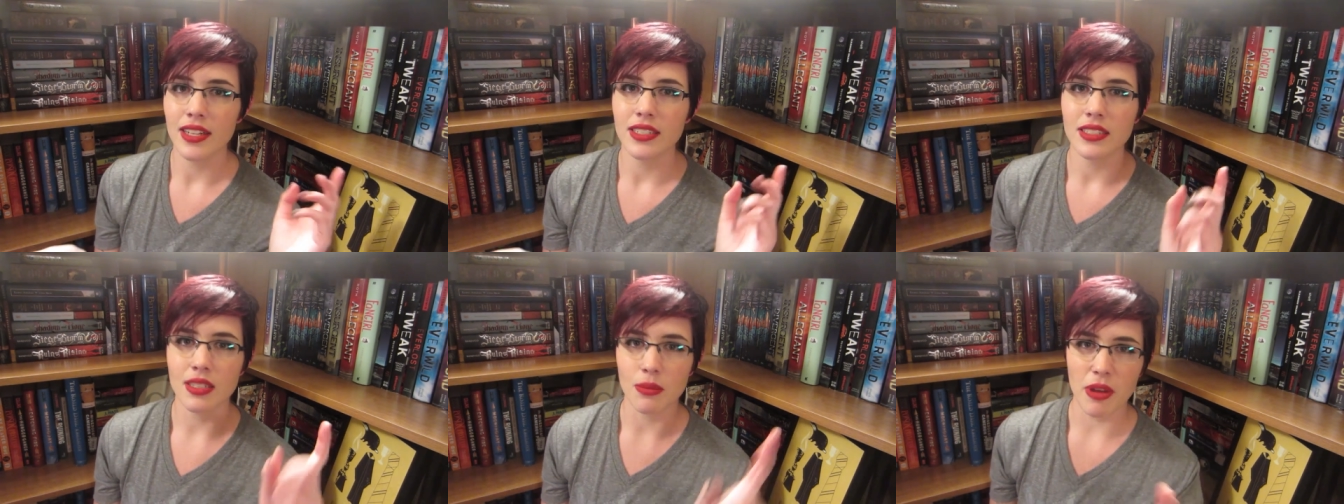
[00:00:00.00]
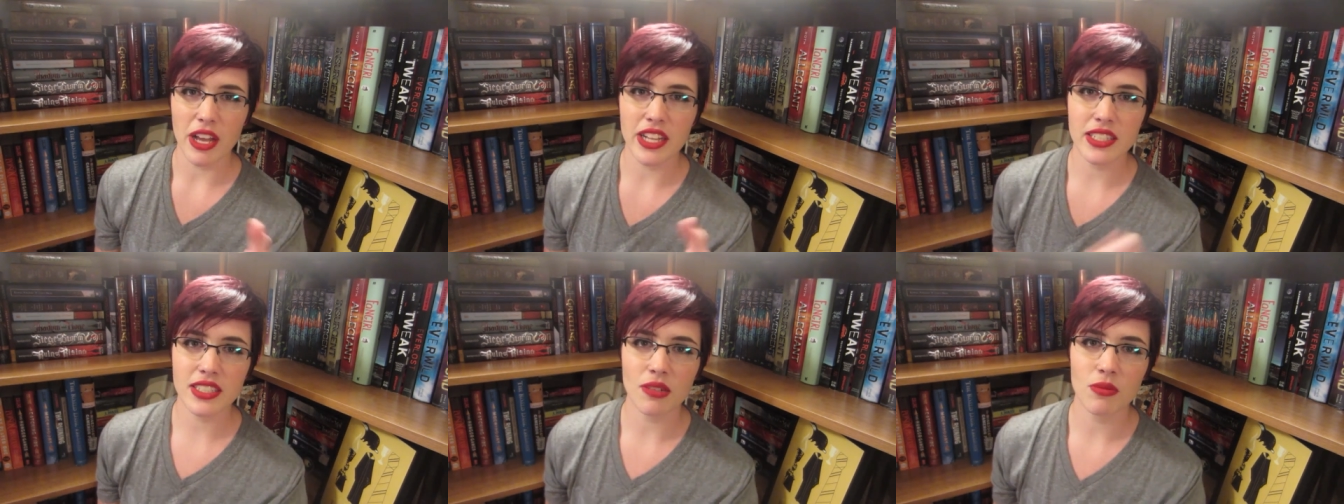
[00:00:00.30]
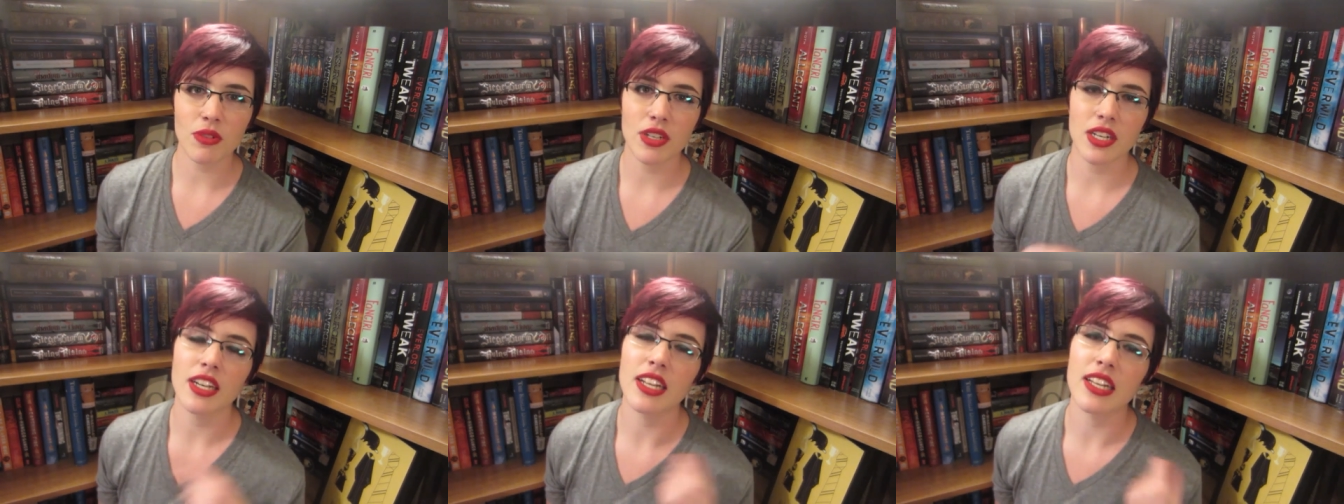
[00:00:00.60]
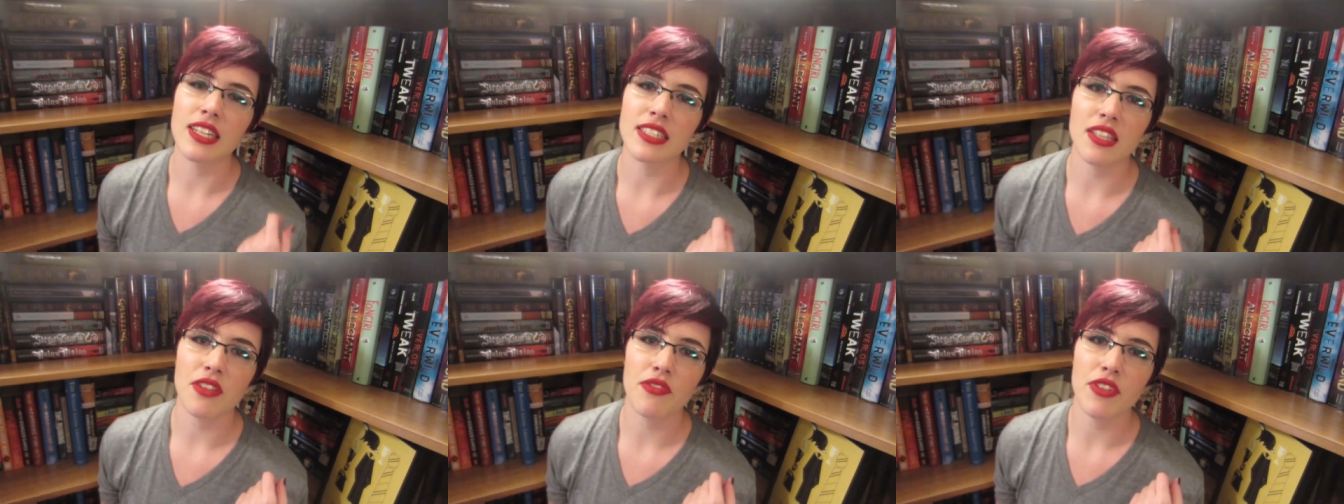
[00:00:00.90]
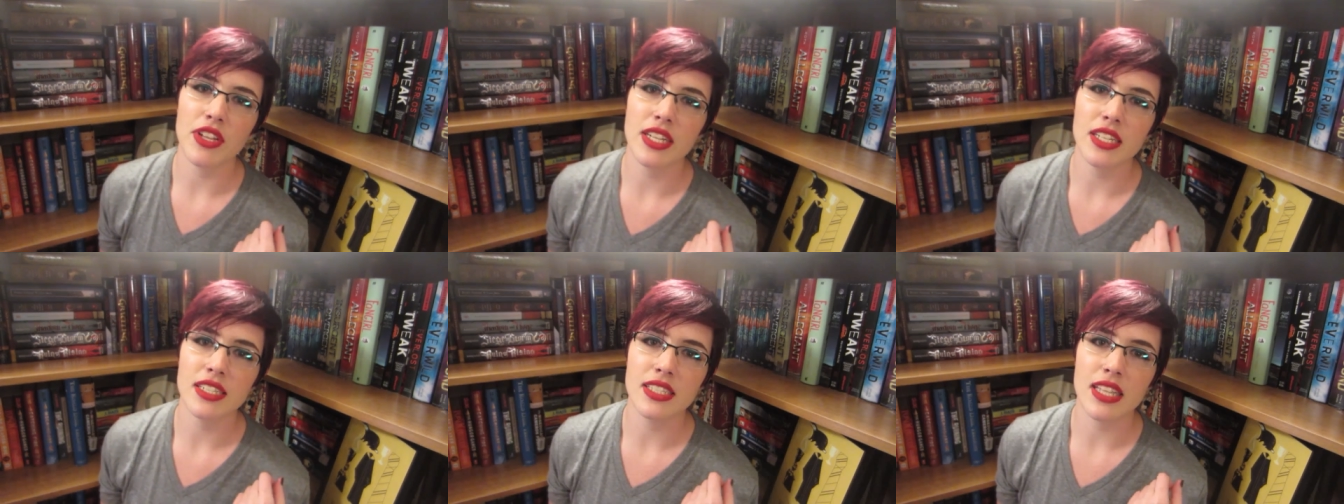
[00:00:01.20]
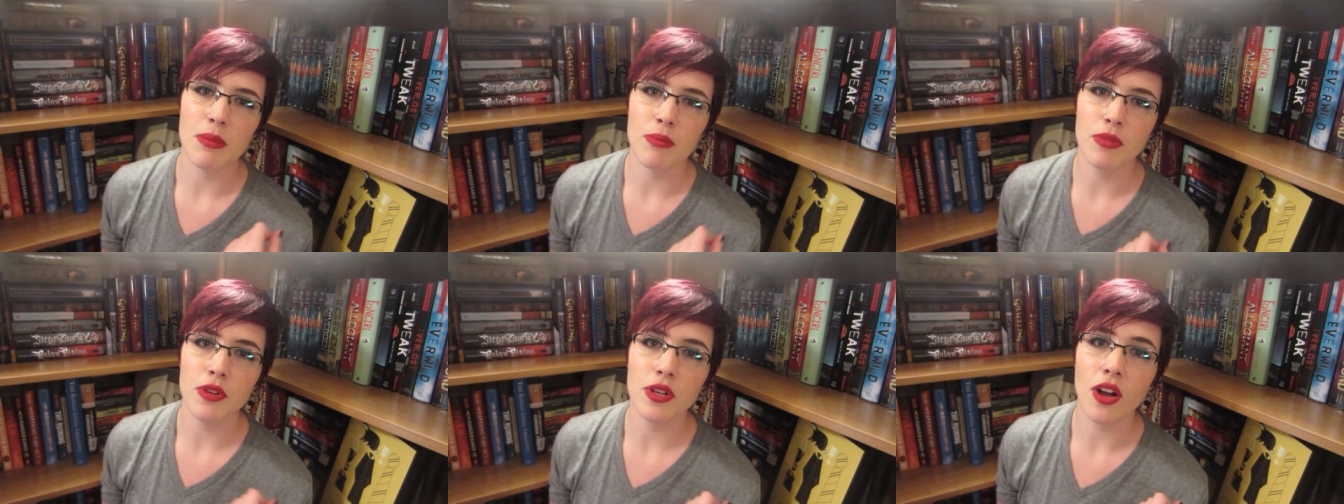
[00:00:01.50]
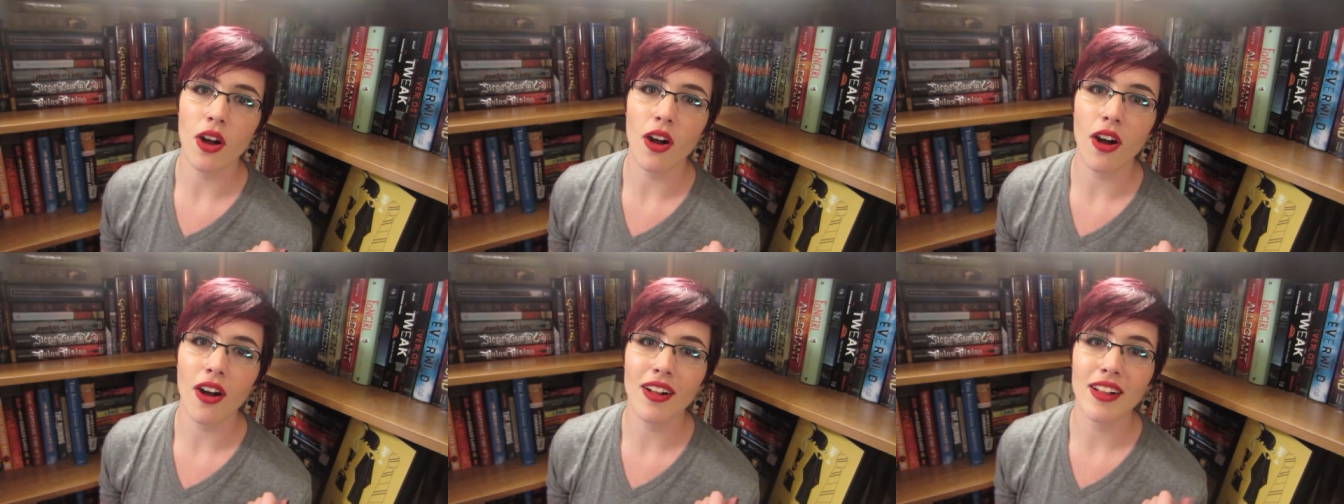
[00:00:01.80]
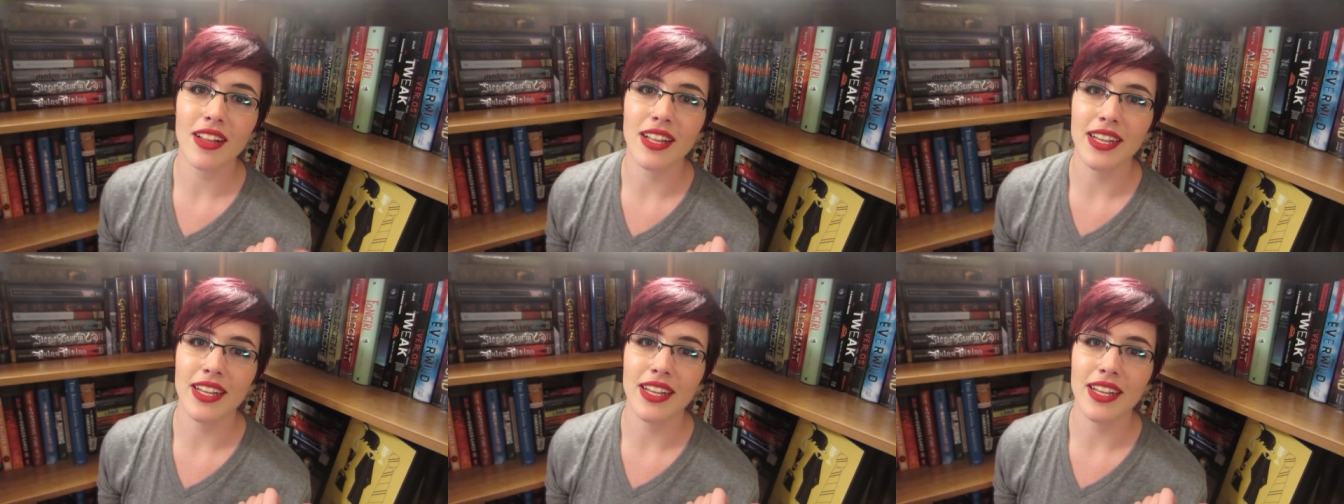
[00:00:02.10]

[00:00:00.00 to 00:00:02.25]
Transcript: Depends on what it is. If it is a book haul,